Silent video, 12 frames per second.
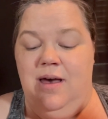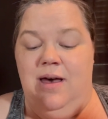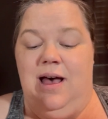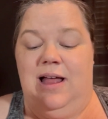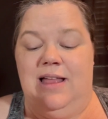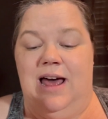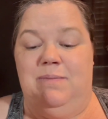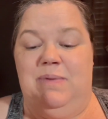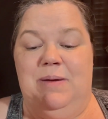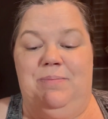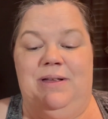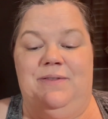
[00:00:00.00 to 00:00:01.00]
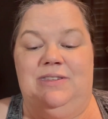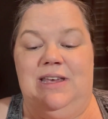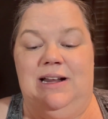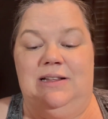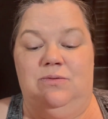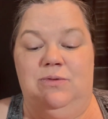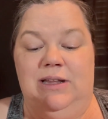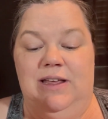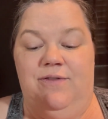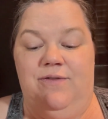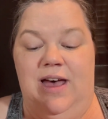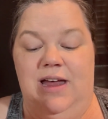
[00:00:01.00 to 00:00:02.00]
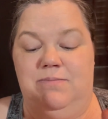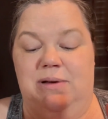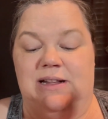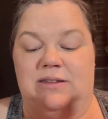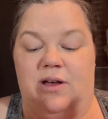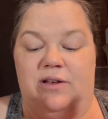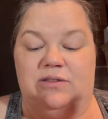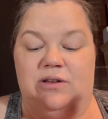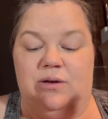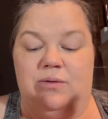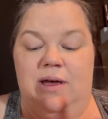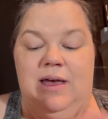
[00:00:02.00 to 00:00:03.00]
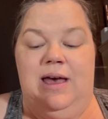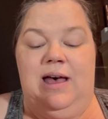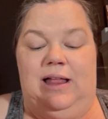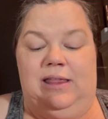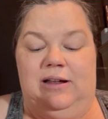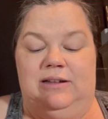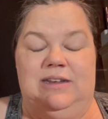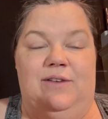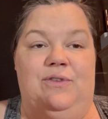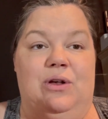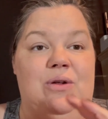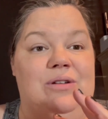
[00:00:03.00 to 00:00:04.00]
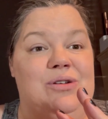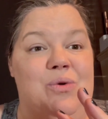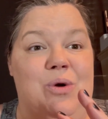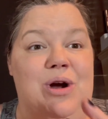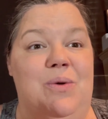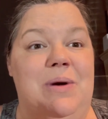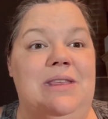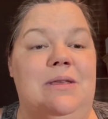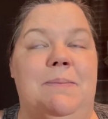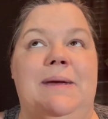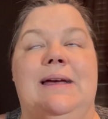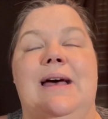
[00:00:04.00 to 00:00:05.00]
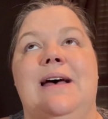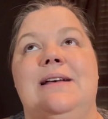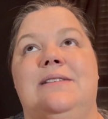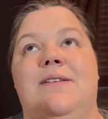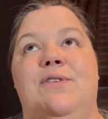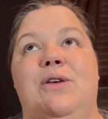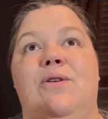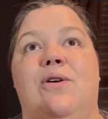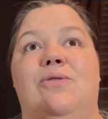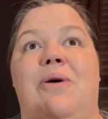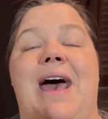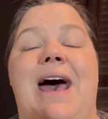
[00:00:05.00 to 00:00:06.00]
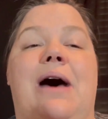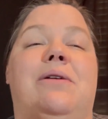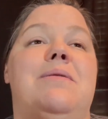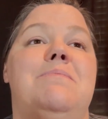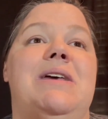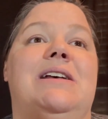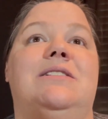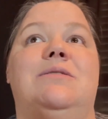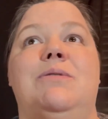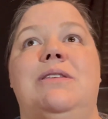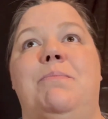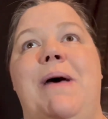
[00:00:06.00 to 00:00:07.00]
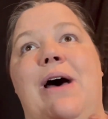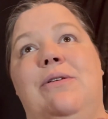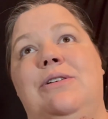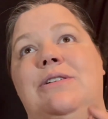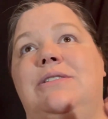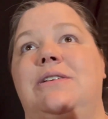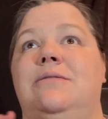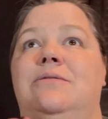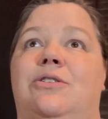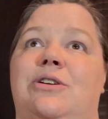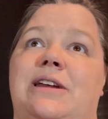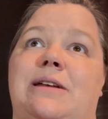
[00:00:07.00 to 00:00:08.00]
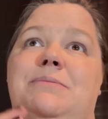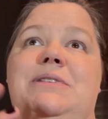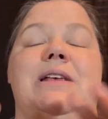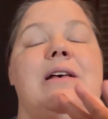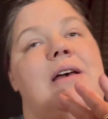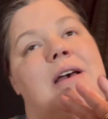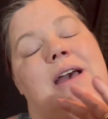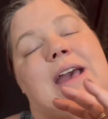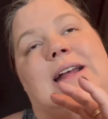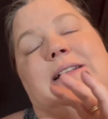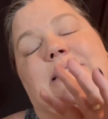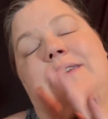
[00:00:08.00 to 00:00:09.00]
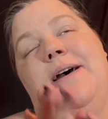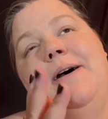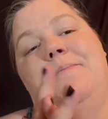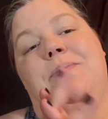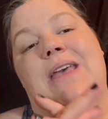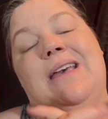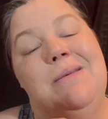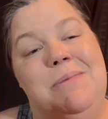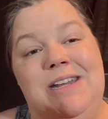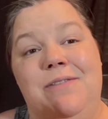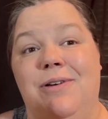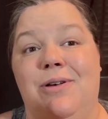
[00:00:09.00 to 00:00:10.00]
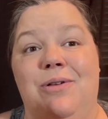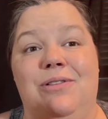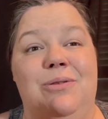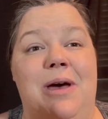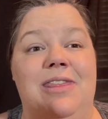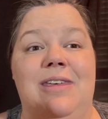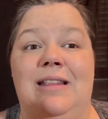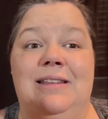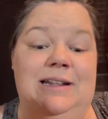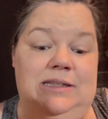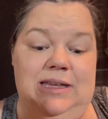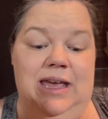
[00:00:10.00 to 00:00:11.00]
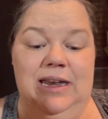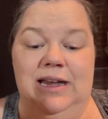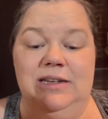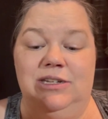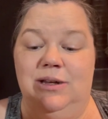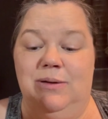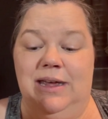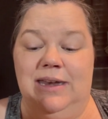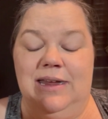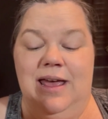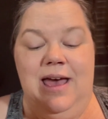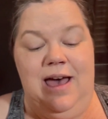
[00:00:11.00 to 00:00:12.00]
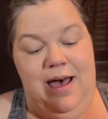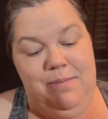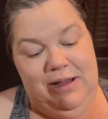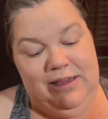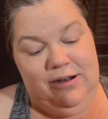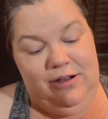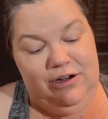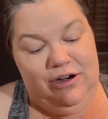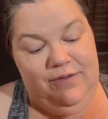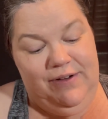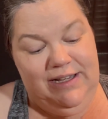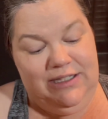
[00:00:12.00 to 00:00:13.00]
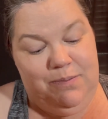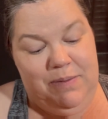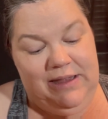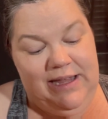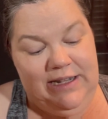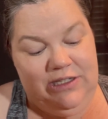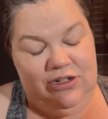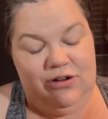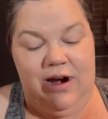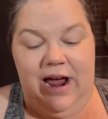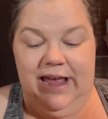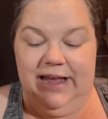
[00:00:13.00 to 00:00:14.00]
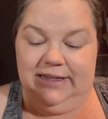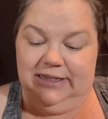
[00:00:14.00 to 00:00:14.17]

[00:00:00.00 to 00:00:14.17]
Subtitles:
A lot of people have said it's really fun, but it's also a little difficult to work with because if you don't know how to mix with powders and creams, it can be difficult. So I thought, let's get into it. I'm a little nervous, but let's try it.